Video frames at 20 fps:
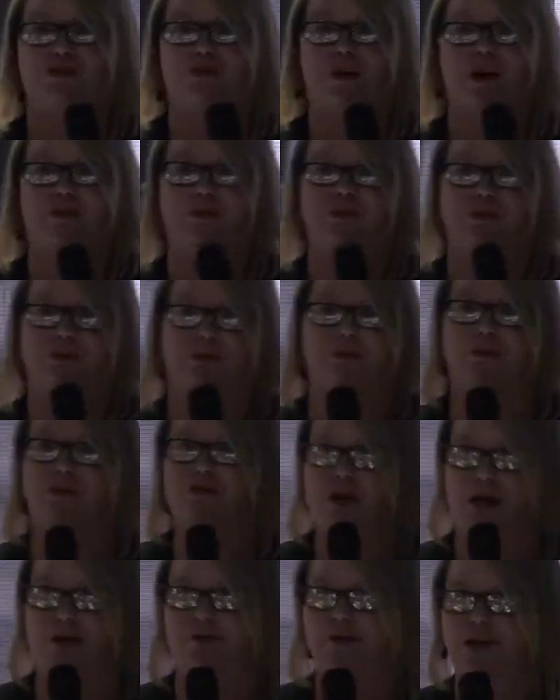survivor of human
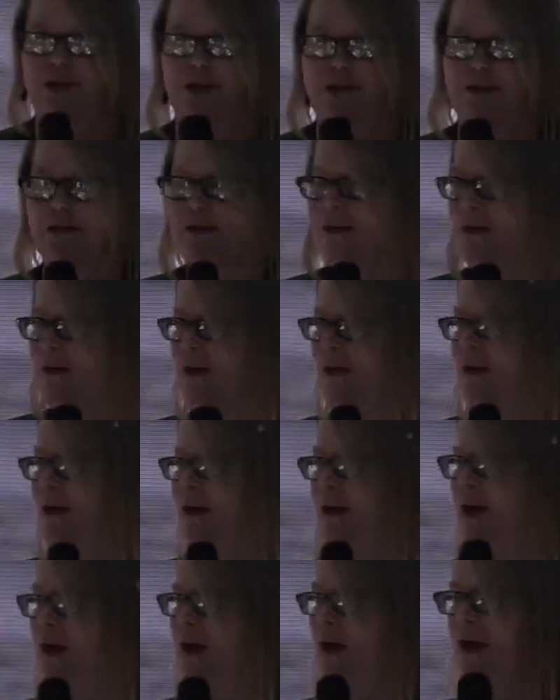trafficking,
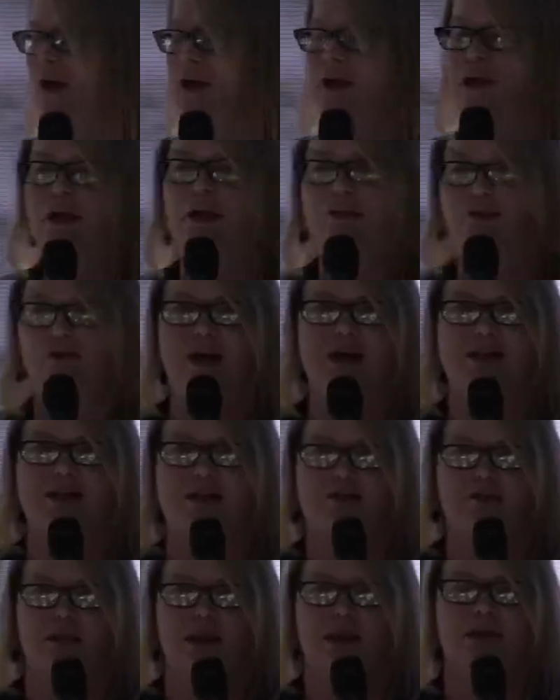and it
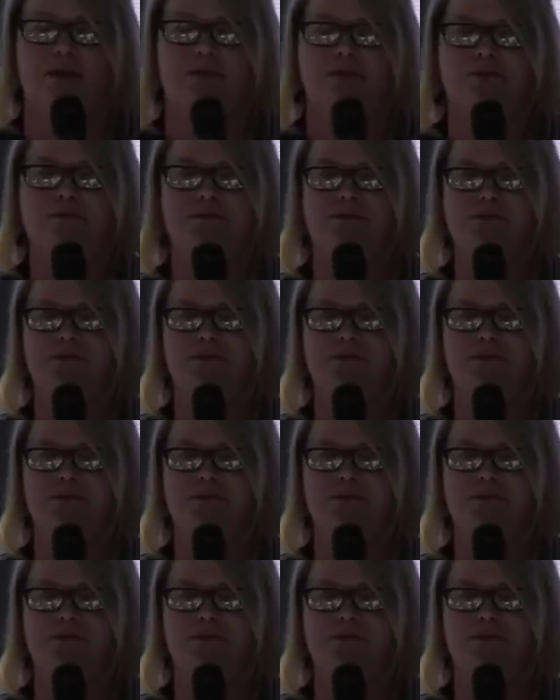affected me.